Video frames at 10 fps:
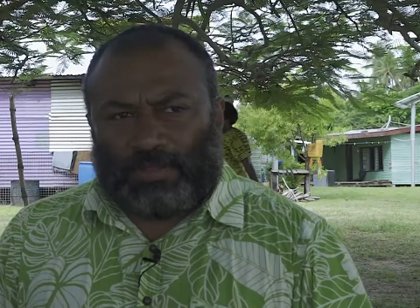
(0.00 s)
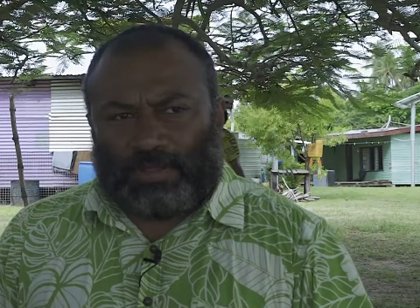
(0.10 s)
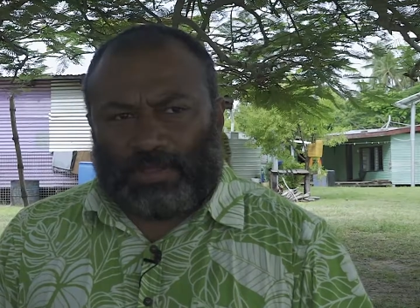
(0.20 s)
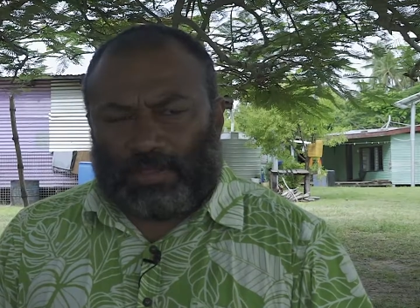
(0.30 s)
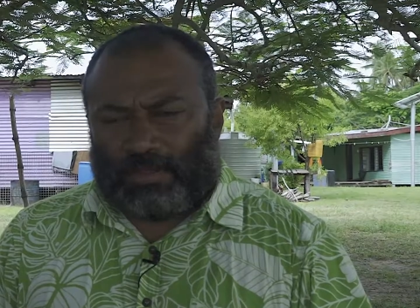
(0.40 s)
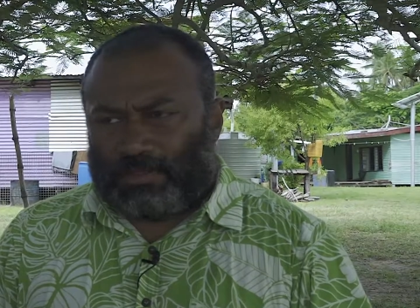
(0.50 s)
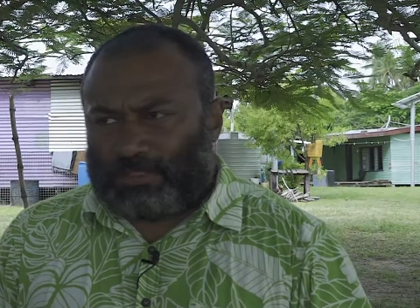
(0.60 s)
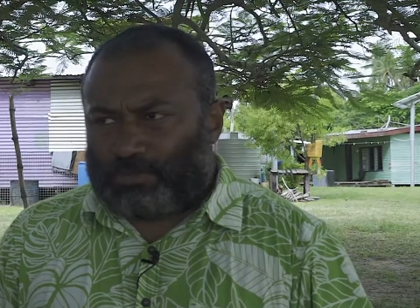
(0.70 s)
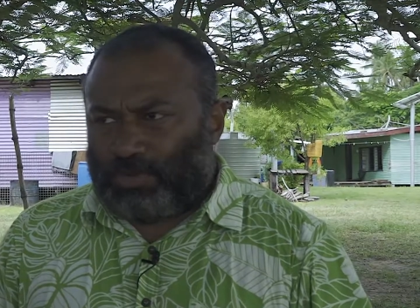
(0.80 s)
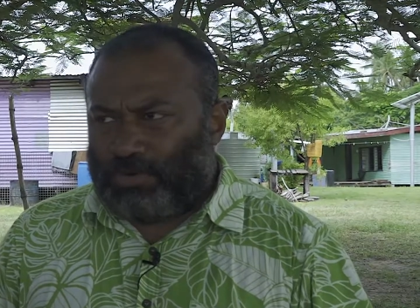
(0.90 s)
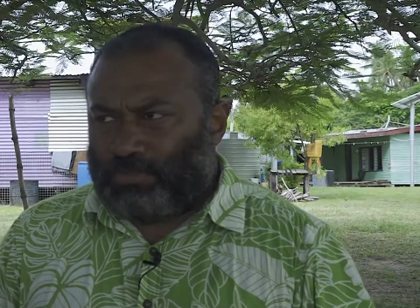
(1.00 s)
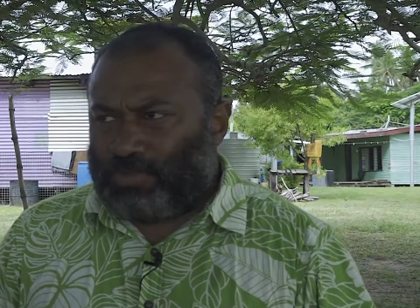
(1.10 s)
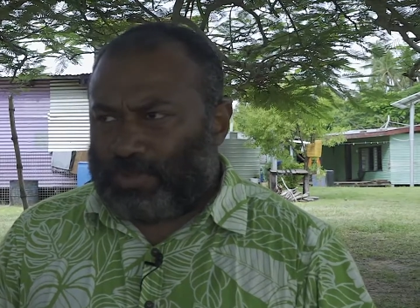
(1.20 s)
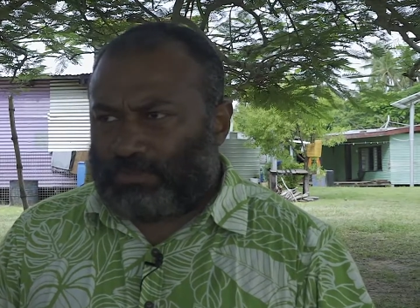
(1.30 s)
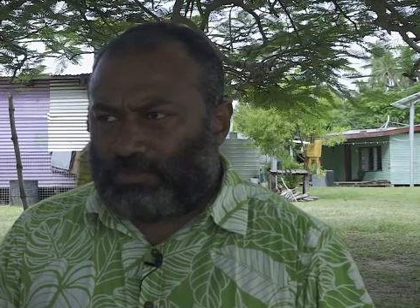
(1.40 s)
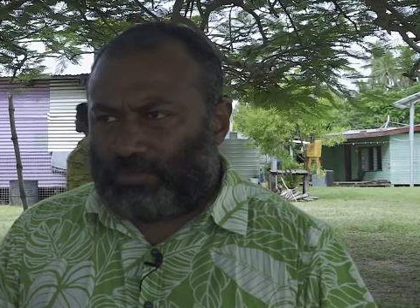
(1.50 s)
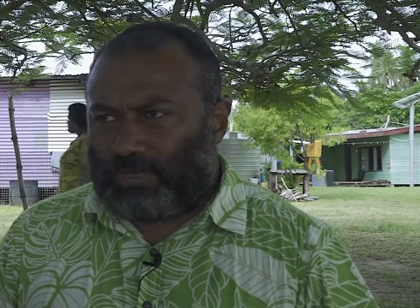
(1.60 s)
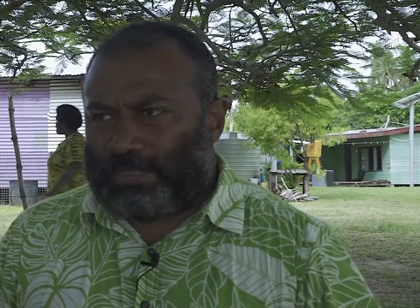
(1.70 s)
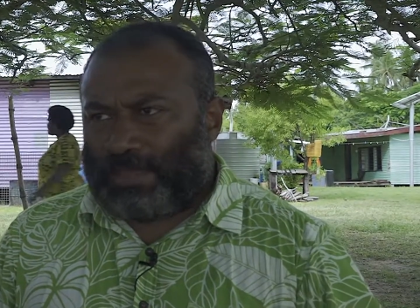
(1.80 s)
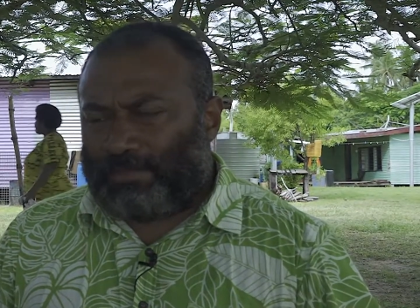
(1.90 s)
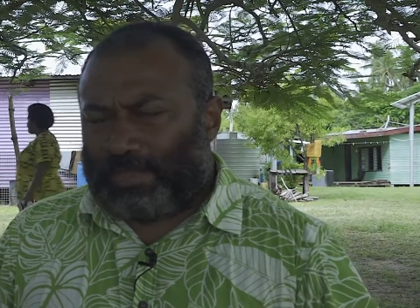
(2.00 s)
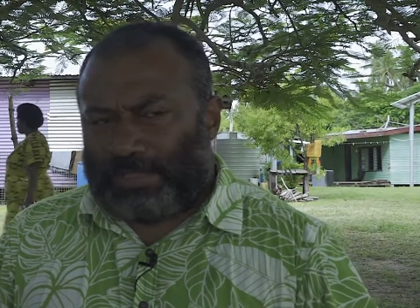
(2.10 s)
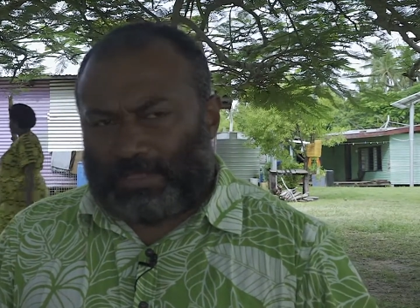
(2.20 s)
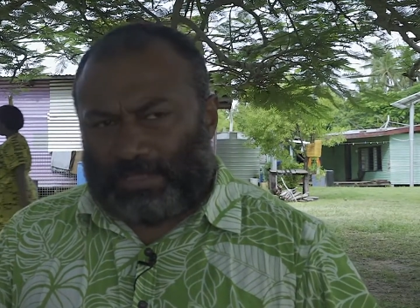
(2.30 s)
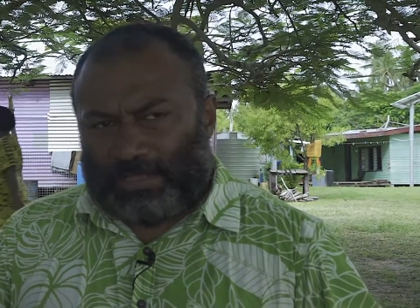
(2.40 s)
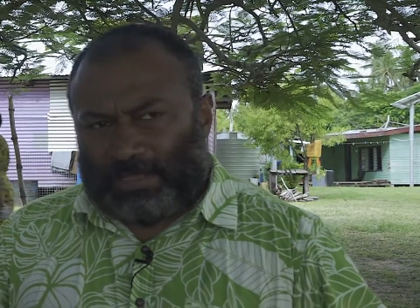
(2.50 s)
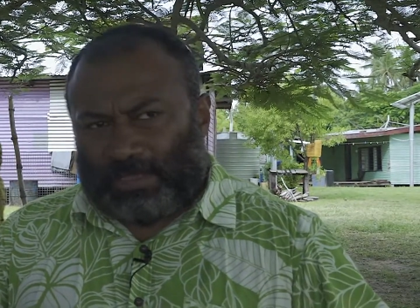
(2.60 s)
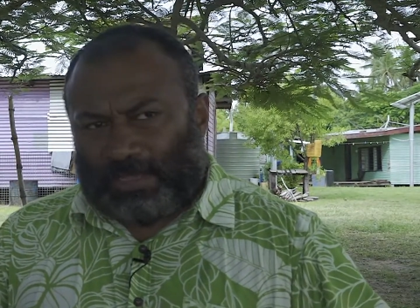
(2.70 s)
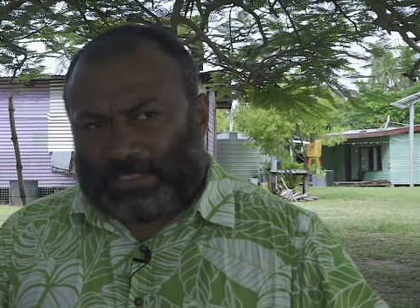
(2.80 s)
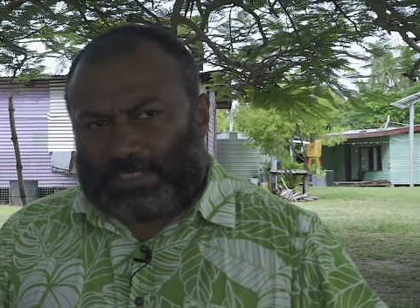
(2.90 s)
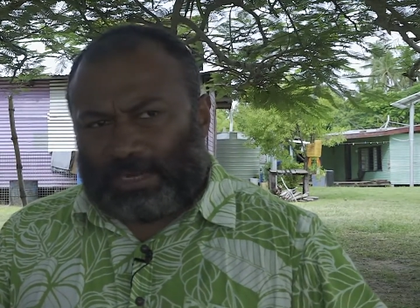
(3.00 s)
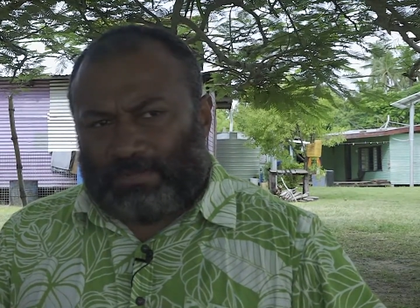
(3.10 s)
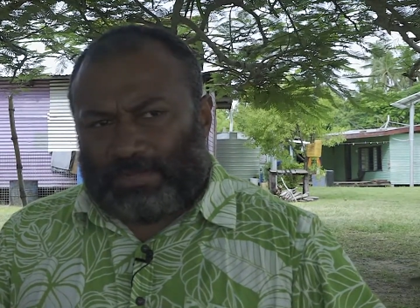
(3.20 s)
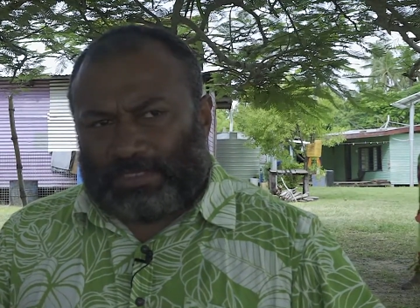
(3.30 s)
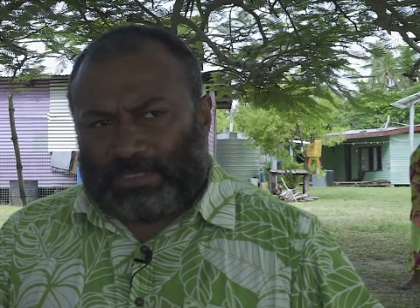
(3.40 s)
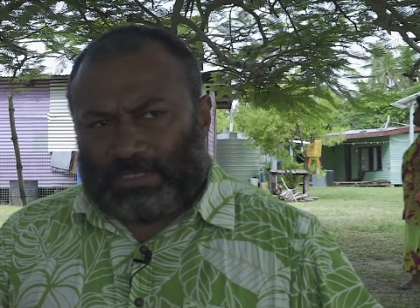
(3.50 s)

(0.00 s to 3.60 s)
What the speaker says: This morning we went to Landave, a settlement